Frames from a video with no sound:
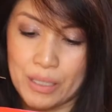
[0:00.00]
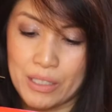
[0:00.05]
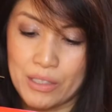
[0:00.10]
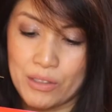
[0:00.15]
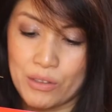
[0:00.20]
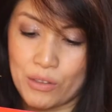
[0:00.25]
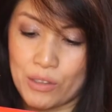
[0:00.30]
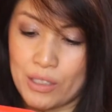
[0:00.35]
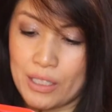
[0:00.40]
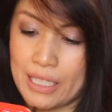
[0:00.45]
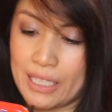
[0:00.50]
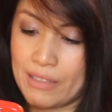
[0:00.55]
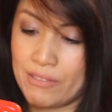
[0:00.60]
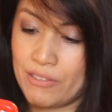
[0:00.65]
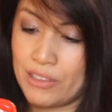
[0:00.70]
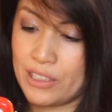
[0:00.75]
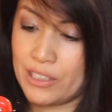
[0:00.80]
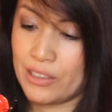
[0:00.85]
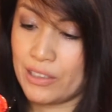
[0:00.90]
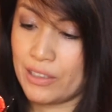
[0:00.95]
a store like
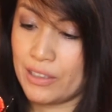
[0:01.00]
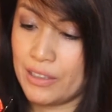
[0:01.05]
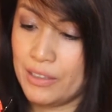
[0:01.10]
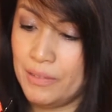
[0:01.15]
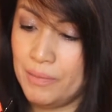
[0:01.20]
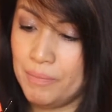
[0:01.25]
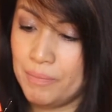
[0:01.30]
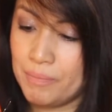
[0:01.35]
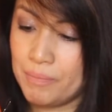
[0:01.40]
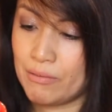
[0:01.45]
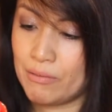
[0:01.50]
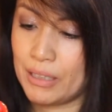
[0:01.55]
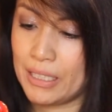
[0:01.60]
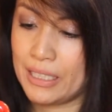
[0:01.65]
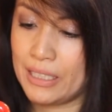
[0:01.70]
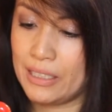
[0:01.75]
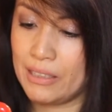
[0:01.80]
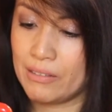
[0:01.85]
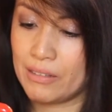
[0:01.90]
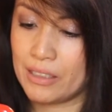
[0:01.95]
Vuitton,
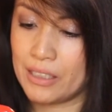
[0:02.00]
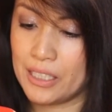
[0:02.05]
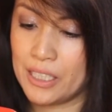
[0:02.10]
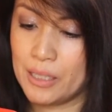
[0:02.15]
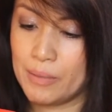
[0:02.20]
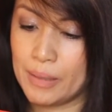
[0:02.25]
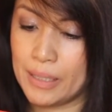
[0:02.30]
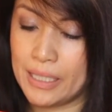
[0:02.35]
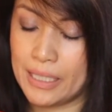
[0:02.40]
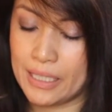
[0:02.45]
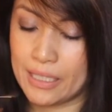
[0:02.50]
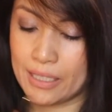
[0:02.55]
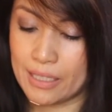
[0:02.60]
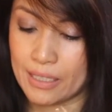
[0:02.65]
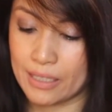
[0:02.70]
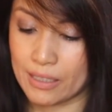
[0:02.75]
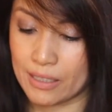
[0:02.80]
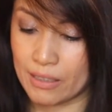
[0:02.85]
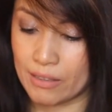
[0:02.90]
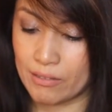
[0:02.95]
when you are spending
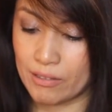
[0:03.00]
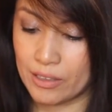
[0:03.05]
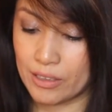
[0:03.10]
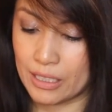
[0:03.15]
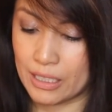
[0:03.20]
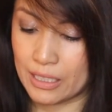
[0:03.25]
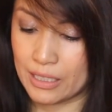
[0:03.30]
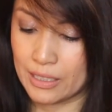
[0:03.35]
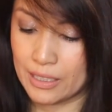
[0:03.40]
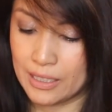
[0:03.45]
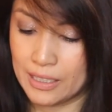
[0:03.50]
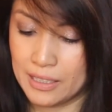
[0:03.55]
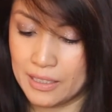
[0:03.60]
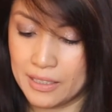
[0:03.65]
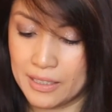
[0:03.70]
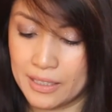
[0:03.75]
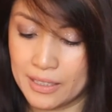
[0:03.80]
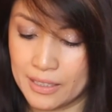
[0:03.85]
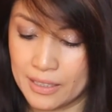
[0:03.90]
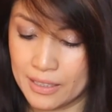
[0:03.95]

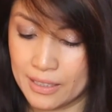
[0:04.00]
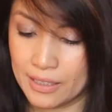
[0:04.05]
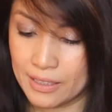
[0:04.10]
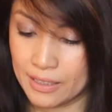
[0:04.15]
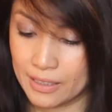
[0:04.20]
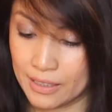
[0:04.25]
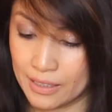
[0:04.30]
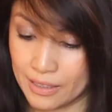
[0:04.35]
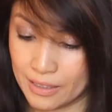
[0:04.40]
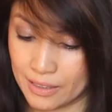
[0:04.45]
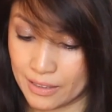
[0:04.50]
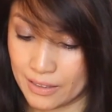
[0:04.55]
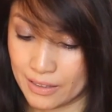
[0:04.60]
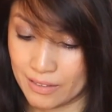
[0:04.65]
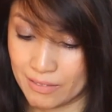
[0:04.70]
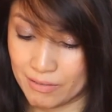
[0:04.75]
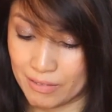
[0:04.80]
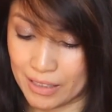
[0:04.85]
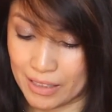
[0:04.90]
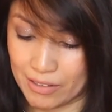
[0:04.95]
$600,
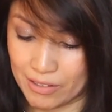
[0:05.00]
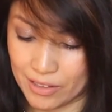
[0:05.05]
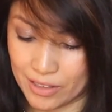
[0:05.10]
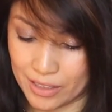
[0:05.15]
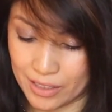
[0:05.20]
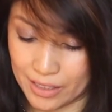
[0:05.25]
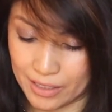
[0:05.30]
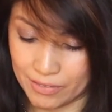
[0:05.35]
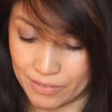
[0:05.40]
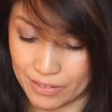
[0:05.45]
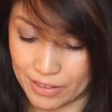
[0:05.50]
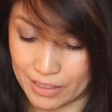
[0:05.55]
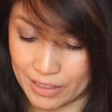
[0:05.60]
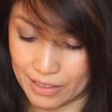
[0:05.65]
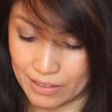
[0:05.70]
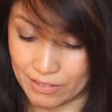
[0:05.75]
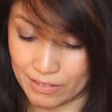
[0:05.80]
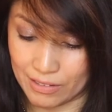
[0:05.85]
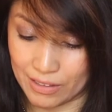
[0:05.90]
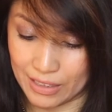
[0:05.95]
whether it's a gift
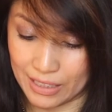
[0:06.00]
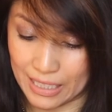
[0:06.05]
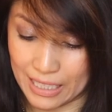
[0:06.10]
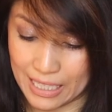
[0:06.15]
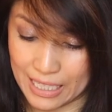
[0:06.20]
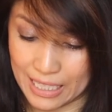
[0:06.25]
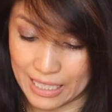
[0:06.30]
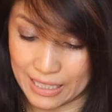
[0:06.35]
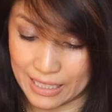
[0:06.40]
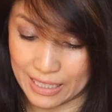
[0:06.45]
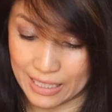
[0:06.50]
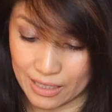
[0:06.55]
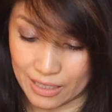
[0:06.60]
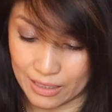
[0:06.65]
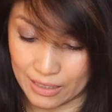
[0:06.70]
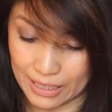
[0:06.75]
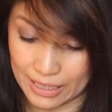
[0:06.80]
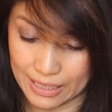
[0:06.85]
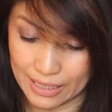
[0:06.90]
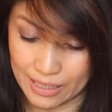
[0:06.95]
card or not, the
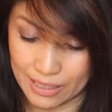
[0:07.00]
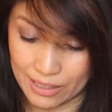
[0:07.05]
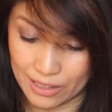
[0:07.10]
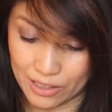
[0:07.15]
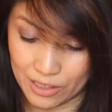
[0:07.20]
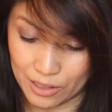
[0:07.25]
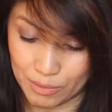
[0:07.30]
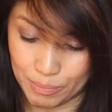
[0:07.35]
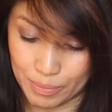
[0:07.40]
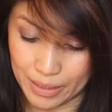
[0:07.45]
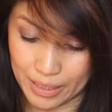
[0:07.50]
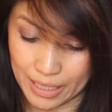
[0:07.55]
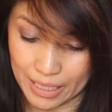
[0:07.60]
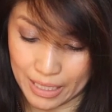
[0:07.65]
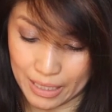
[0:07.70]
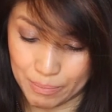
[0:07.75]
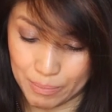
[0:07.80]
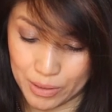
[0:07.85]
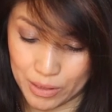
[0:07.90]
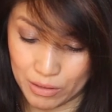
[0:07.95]
lenses should be
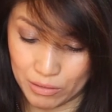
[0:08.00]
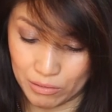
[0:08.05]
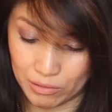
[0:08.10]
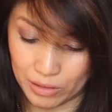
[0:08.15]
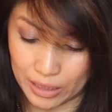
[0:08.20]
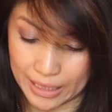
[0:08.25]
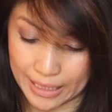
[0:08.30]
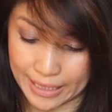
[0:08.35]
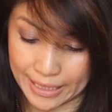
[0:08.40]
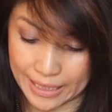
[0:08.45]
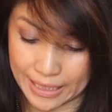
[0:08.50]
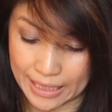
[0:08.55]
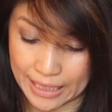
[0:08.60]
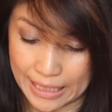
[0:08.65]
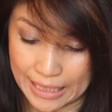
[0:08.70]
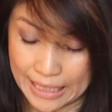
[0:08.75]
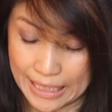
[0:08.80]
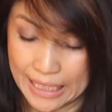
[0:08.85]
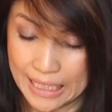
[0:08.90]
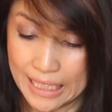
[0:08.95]
absolutely
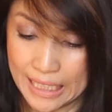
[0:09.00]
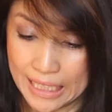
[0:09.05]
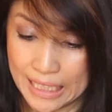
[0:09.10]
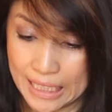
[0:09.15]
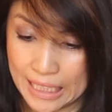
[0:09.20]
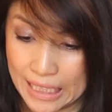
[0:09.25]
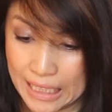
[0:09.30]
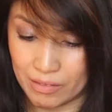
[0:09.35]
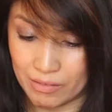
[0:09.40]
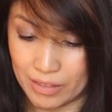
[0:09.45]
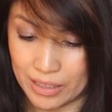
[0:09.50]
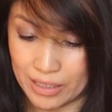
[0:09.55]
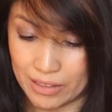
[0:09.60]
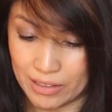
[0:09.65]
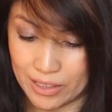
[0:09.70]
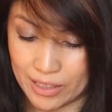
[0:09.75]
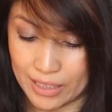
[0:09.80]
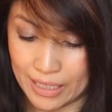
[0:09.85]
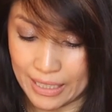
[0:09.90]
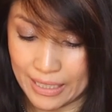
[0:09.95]
clean when
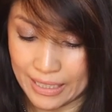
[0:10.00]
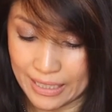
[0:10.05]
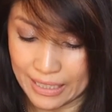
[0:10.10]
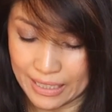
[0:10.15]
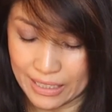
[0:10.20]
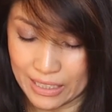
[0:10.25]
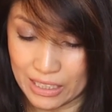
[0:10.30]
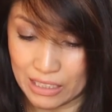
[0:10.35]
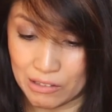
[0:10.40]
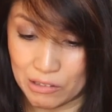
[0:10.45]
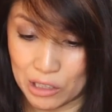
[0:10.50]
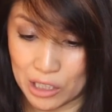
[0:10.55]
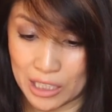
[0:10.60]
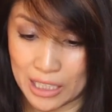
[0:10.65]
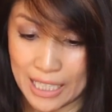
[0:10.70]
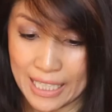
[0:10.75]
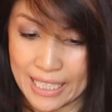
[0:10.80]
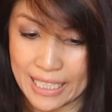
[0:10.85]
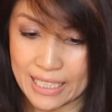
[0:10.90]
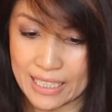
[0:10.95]
you're sending it to a
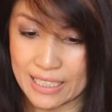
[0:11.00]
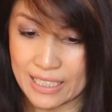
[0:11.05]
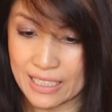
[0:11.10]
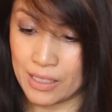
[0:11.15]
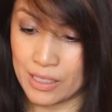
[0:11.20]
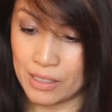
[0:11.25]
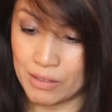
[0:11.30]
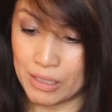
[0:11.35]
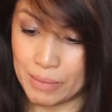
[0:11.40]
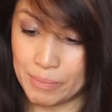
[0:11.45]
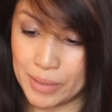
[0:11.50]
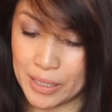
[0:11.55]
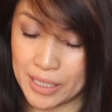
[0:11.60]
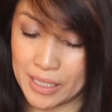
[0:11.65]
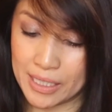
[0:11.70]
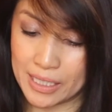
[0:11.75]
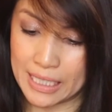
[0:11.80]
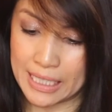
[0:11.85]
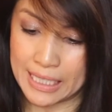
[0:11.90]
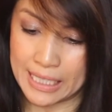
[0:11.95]
client. So I'm
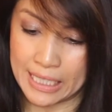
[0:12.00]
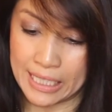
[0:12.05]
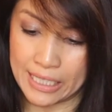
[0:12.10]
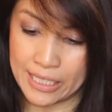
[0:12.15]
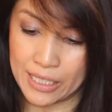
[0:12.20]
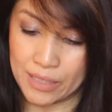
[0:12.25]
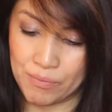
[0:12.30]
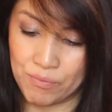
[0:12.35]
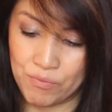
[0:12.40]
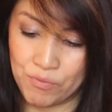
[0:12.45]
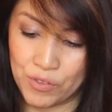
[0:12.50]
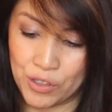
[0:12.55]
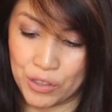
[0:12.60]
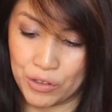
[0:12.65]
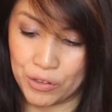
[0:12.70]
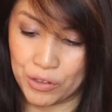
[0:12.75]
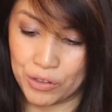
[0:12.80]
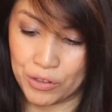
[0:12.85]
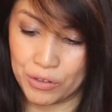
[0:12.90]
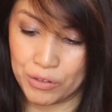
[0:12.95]
just gonna take some
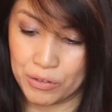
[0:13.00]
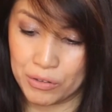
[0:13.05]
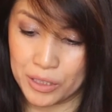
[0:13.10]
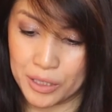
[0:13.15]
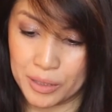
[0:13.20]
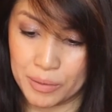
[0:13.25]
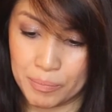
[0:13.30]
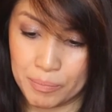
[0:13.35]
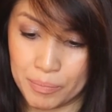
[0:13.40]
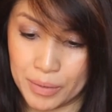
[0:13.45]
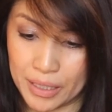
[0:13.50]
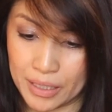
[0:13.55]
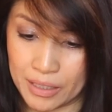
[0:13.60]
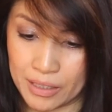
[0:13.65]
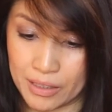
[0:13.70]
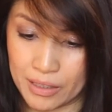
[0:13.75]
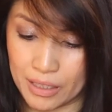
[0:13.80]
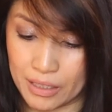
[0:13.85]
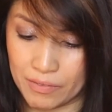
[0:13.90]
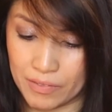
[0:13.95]
photos
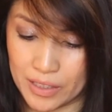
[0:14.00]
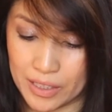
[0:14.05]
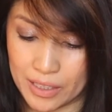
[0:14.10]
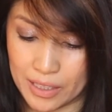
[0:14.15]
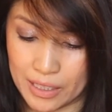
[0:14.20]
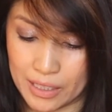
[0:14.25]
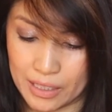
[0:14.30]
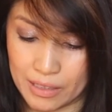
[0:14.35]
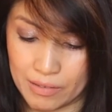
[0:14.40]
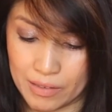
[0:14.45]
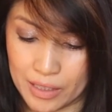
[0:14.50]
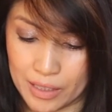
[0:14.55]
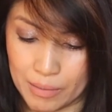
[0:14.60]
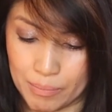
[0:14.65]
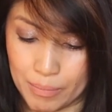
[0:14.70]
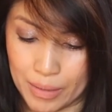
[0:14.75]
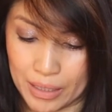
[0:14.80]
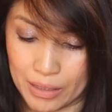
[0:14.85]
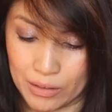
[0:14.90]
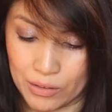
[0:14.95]
because obviously this was a
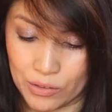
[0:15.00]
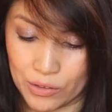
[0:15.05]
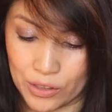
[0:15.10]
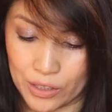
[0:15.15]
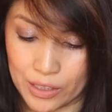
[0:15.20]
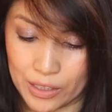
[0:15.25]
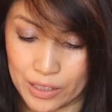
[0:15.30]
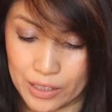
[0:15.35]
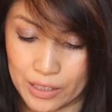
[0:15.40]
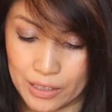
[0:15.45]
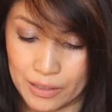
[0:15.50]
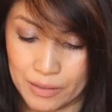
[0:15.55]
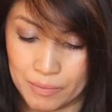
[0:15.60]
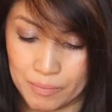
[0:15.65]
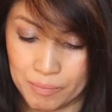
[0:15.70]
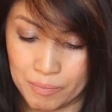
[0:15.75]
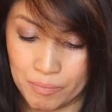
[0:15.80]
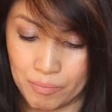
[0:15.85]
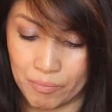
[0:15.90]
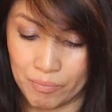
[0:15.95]
mail order.
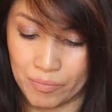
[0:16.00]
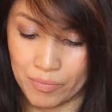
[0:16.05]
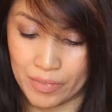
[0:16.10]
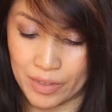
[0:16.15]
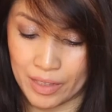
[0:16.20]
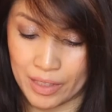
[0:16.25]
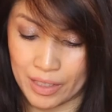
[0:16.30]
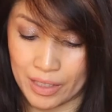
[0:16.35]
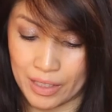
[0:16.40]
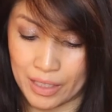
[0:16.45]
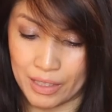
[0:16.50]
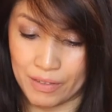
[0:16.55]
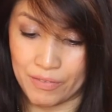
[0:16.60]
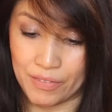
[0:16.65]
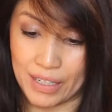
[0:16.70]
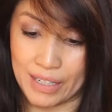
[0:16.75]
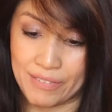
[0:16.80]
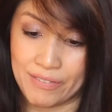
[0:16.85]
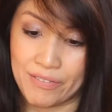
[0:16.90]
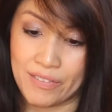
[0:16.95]
If
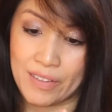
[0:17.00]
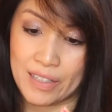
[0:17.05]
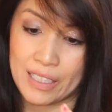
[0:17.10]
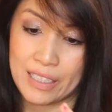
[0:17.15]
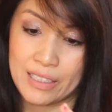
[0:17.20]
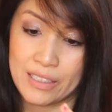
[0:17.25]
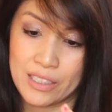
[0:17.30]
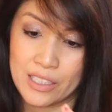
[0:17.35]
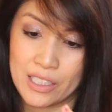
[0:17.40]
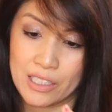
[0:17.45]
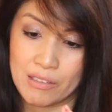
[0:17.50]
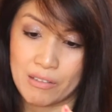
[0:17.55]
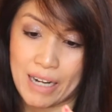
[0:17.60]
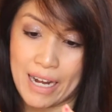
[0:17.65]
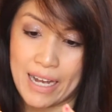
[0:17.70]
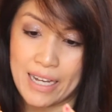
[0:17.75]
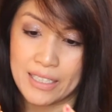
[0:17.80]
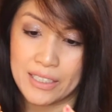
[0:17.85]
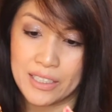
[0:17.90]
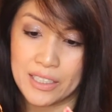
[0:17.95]
I find a
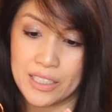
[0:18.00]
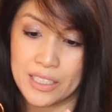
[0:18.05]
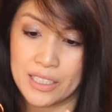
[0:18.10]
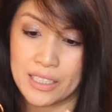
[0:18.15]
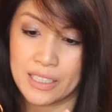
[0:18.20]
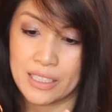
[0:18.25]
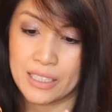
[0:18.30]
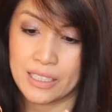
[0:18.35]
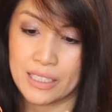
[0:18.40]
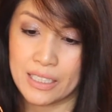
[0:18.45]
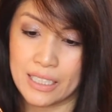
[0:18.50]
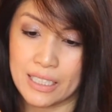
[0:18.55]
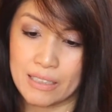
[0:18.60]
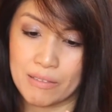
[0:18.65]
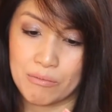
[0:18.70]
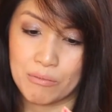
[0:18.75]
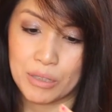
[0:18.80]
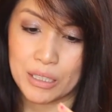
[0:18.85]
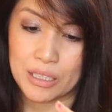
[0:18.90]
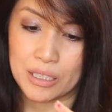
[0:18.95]
scratch,
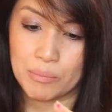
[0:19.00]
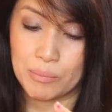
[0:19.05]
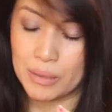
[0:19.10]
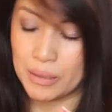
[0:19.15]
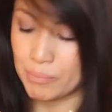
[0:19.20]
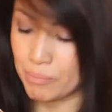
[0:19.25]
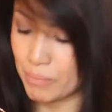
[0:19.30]
it will be